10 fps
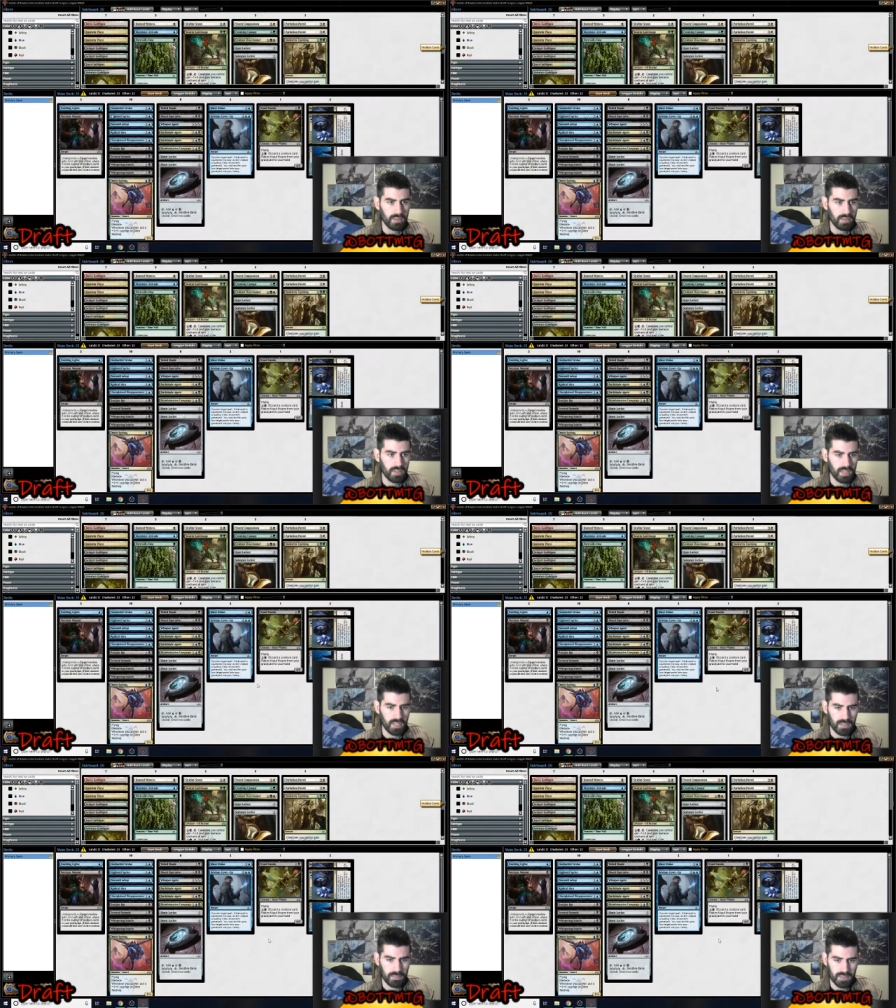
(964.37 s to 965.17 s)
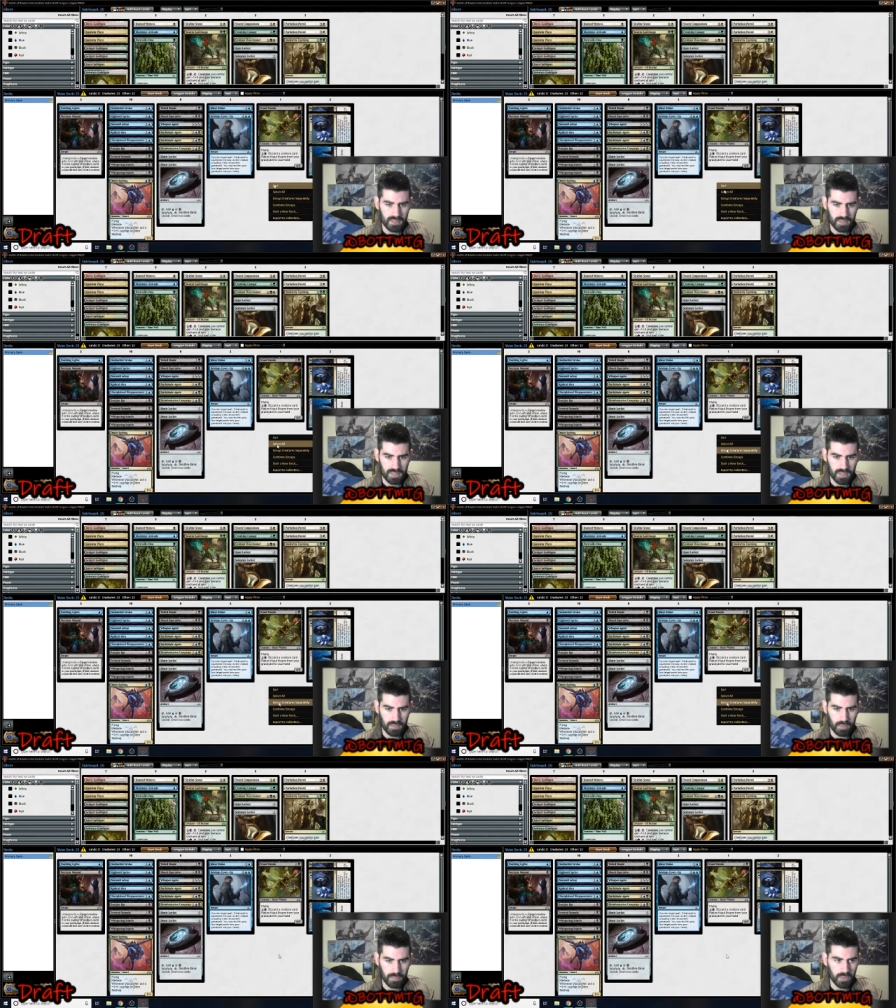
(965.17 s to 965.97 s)
Let's see,
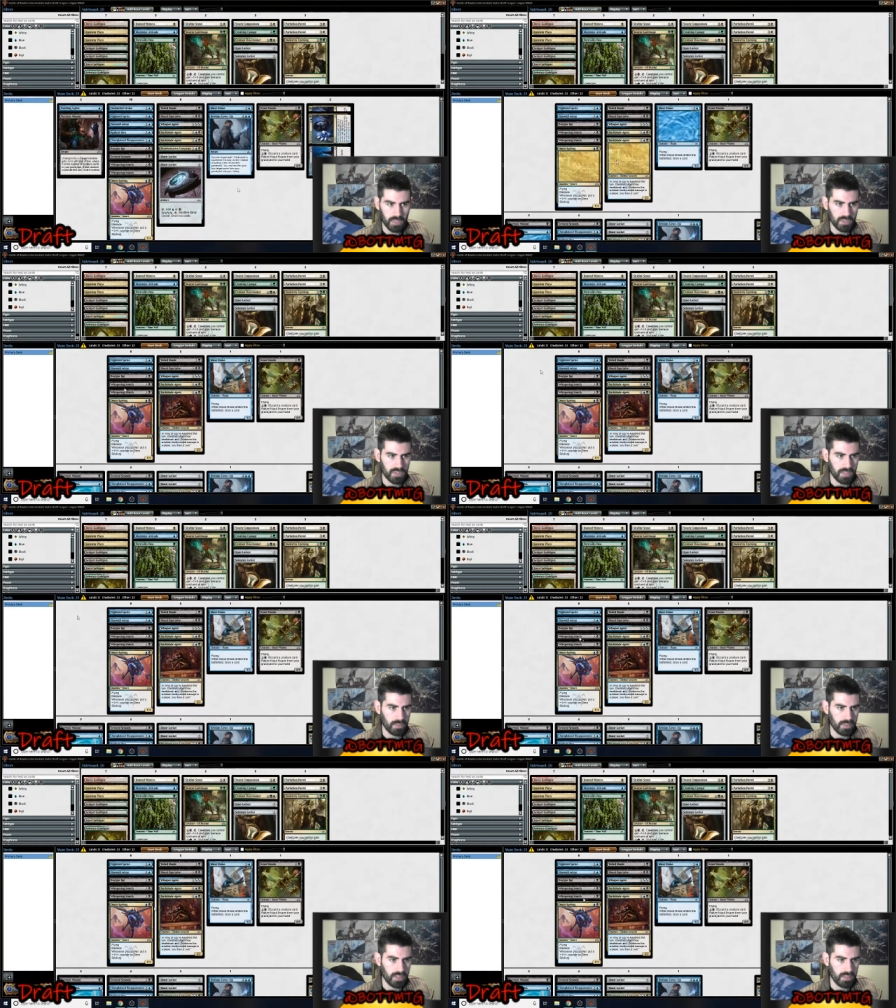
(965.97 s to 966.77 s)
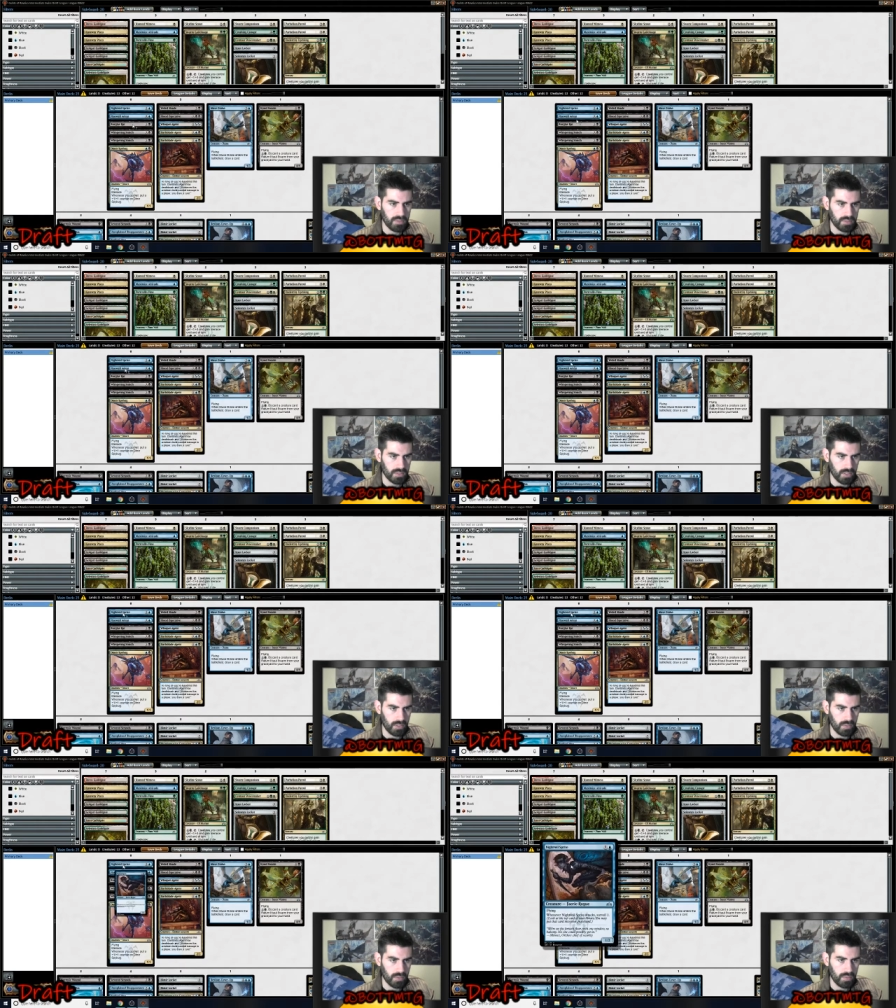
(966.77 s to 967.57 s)
group creatures separately.
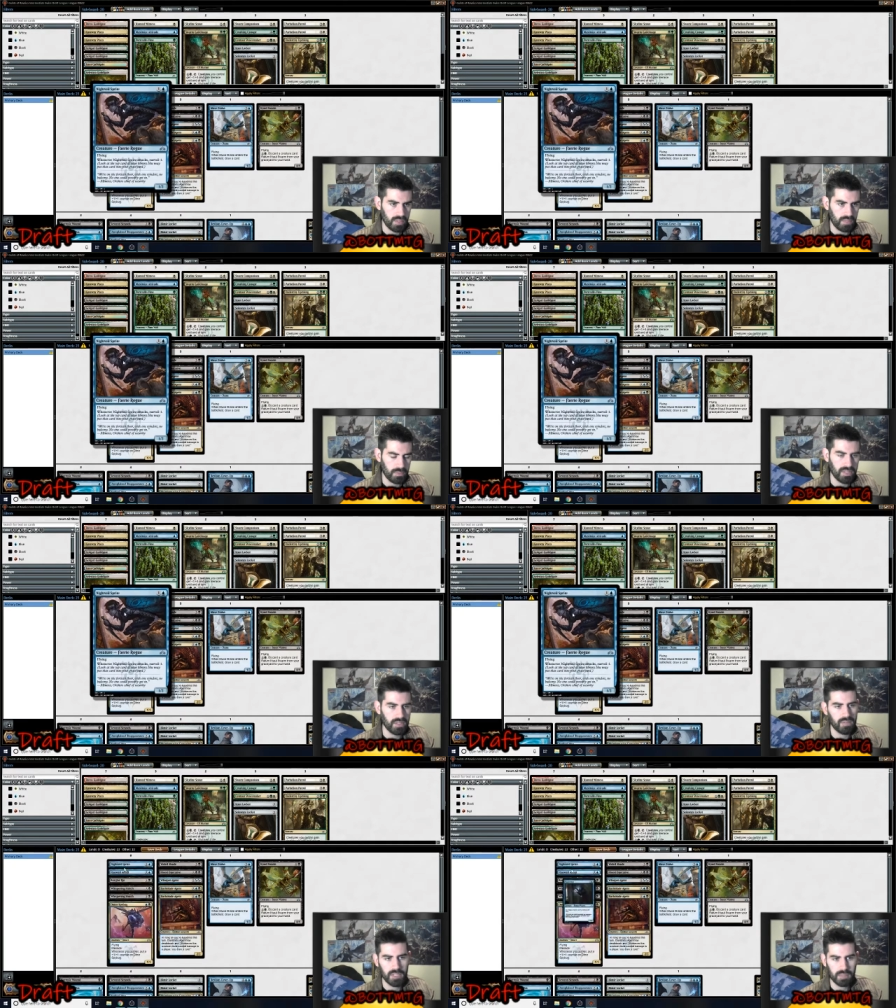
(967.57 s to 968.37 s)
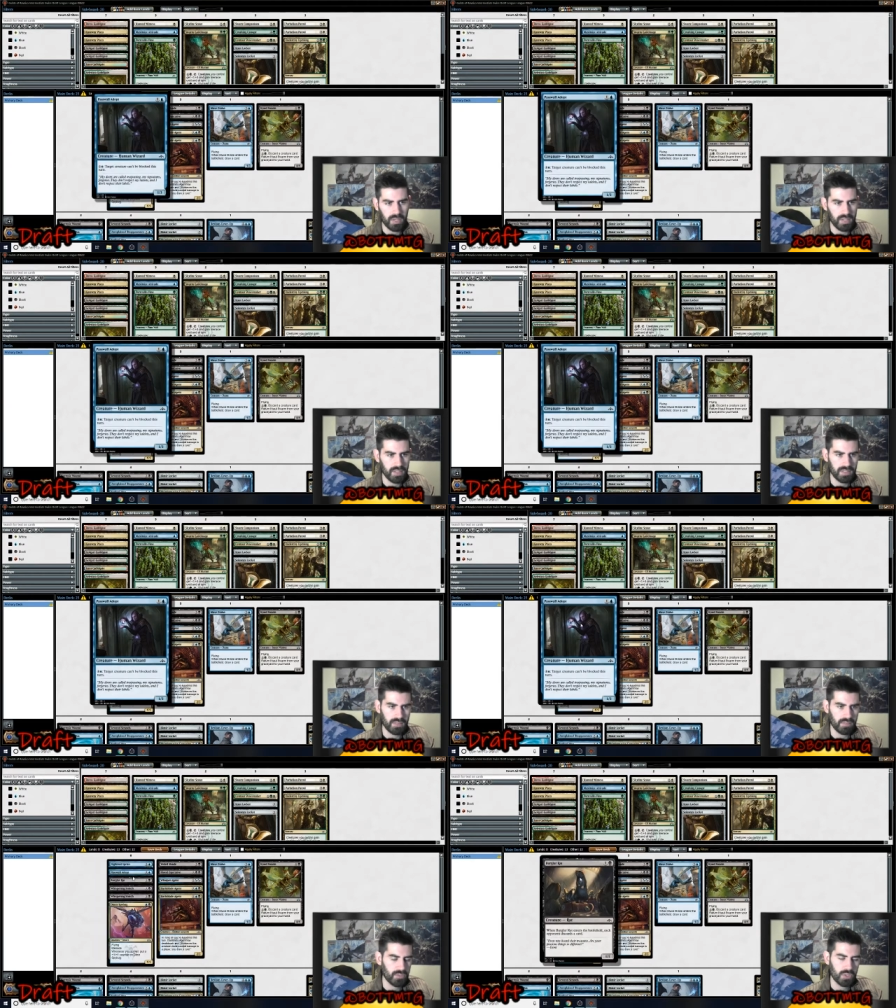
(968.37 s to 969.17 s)
So definitely playing Nightfell Sprite. It's like
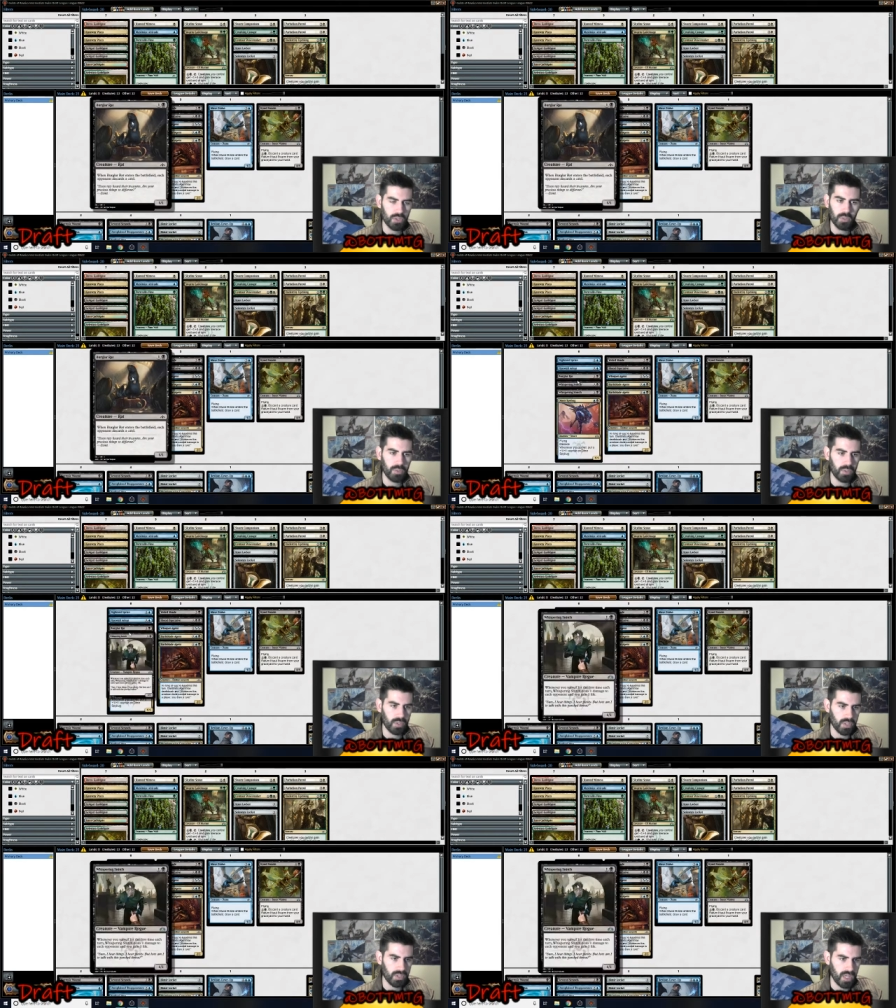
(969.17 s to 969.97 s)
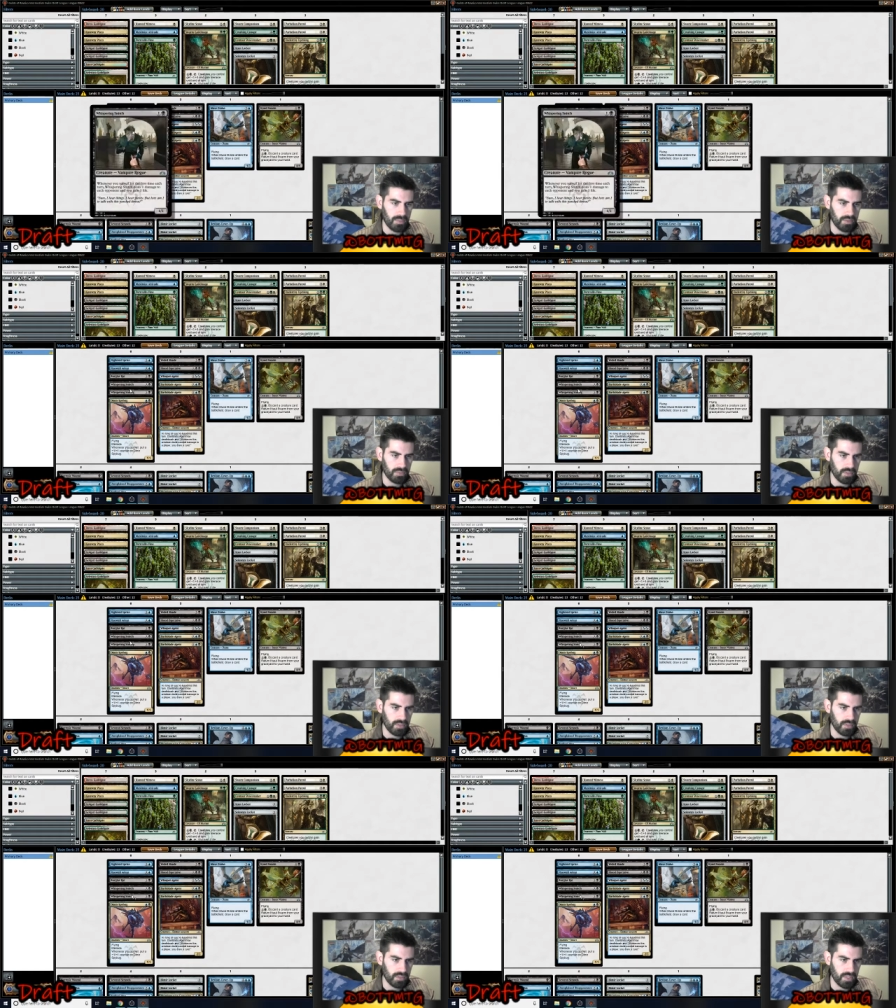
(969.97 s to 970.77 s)
super good uncommon for
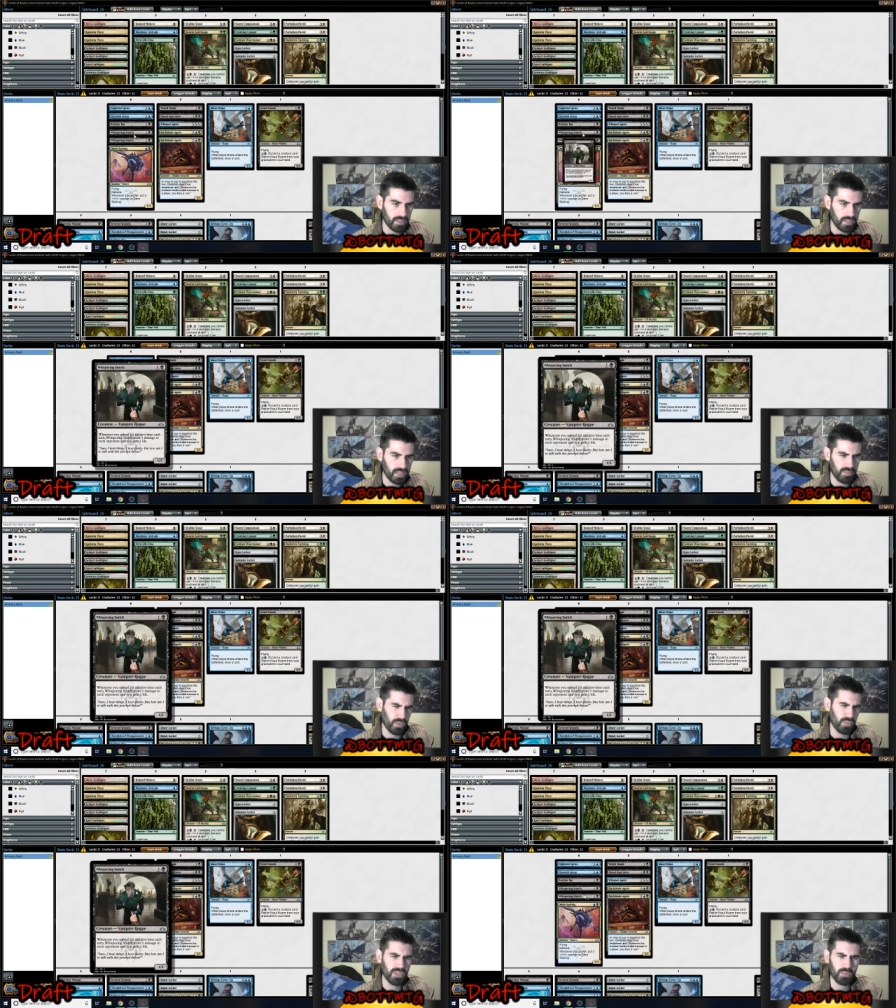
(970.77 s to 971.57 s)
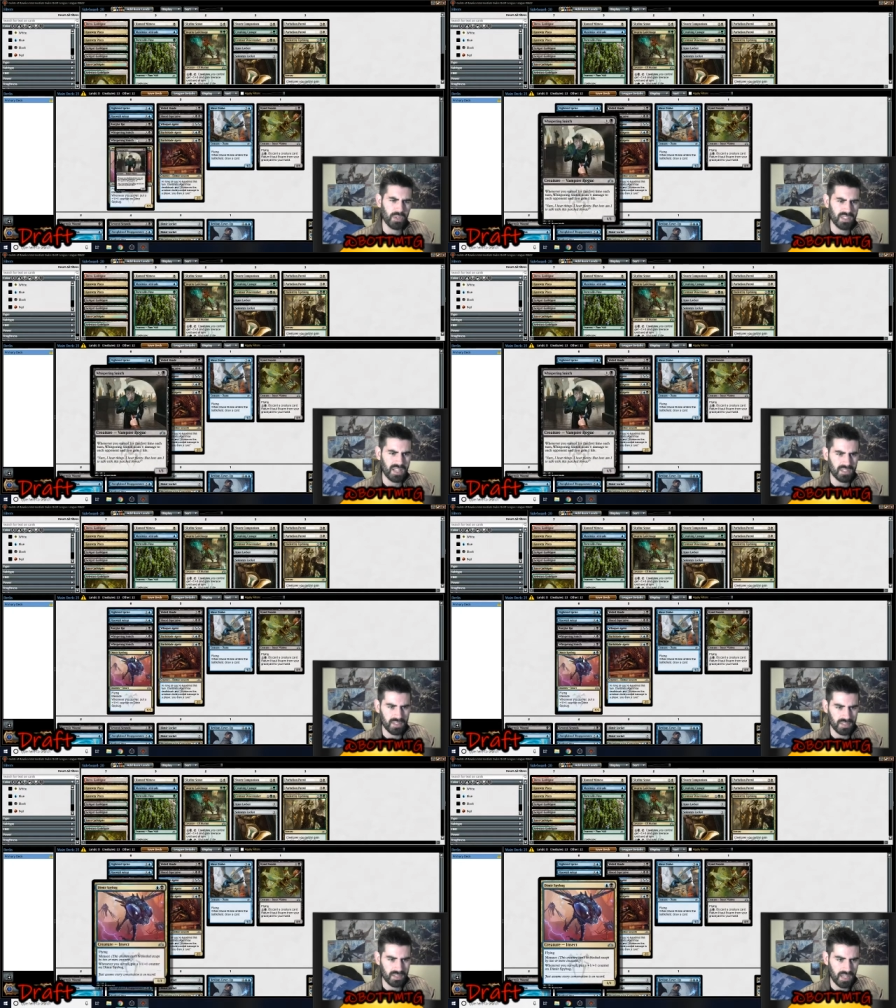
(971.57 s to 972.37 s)
like with Spring Snatch. It's
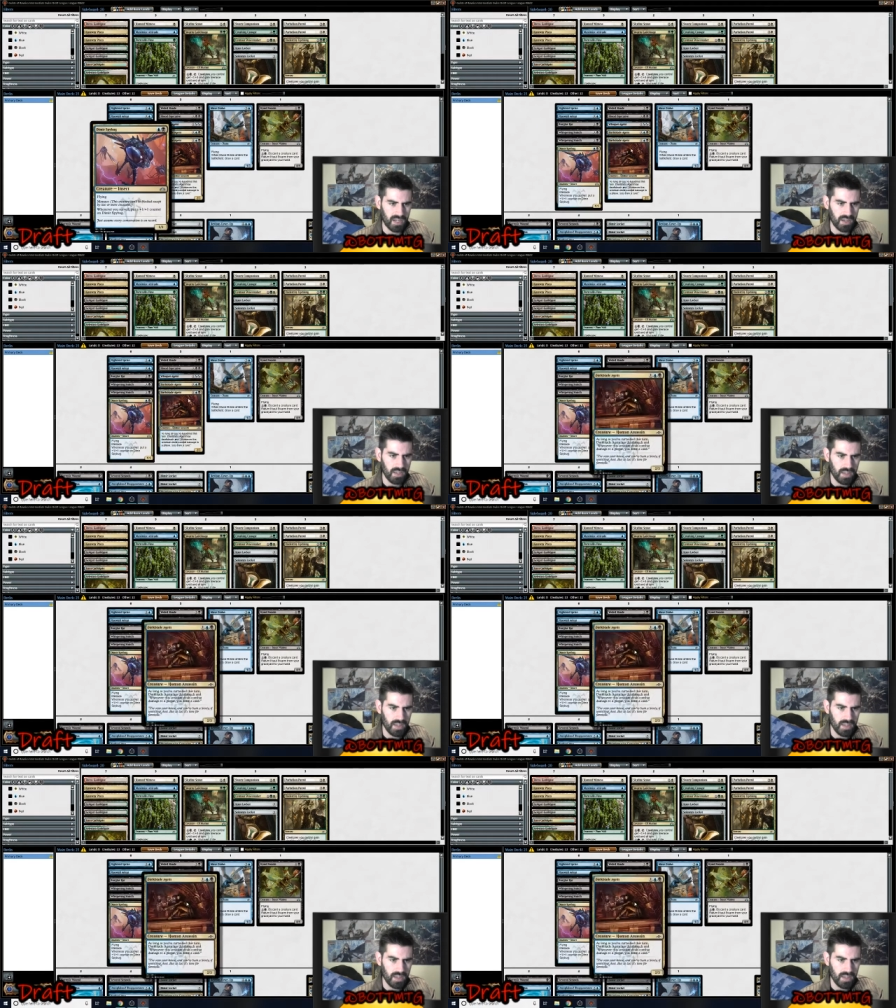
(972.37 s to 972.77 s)
insane.